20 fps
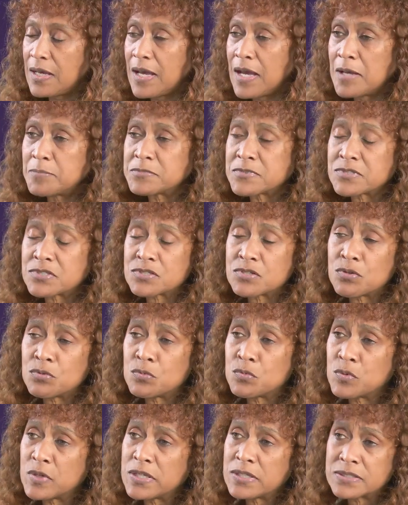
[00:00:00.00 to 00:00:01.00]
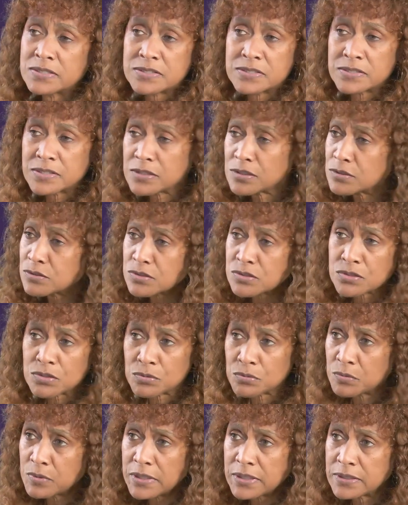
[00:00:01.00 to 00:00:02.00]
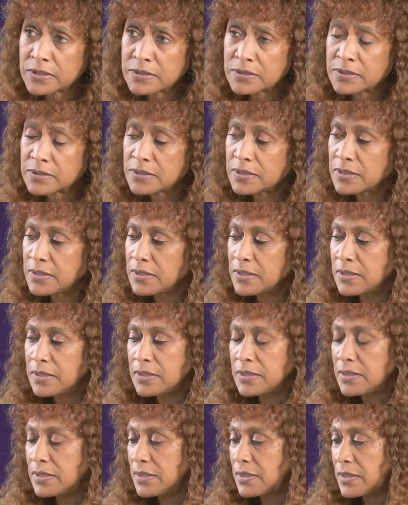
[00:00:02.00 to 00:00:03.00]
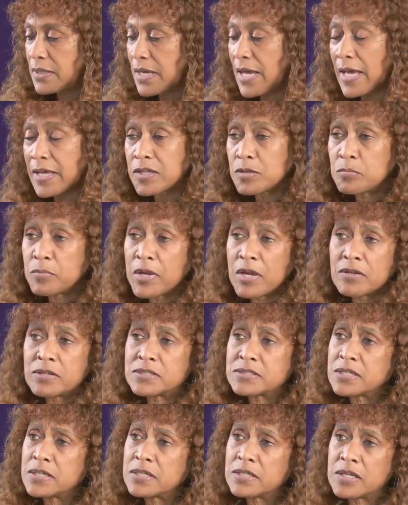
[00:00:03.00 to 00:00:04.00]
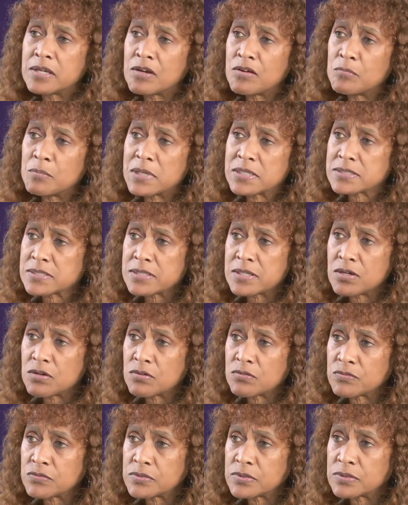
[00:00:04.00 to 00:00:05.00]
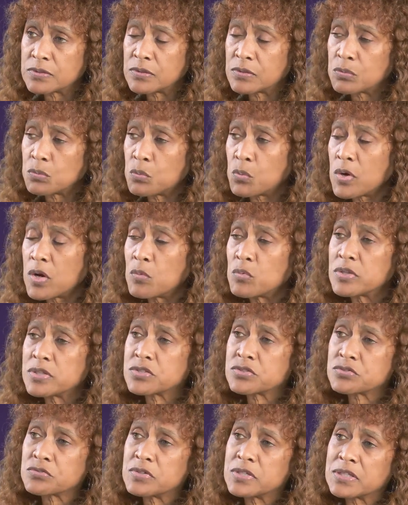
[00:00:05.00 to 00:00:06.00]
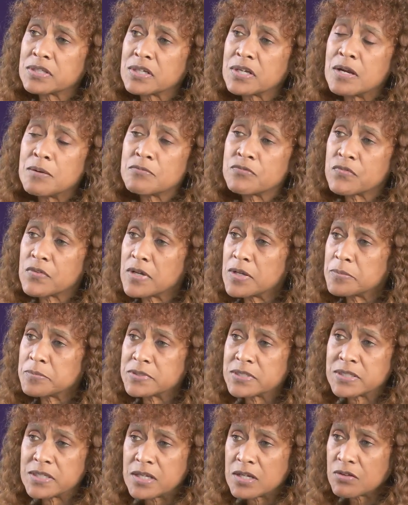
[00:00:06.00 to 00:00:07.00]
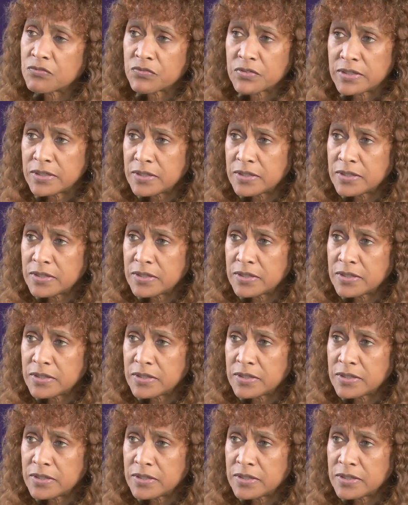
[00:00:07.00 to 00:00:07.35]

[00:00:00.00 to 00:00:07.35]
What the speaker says: I'm so weak, still so weak. I can barely take care of myself. Where will the strength come from to care for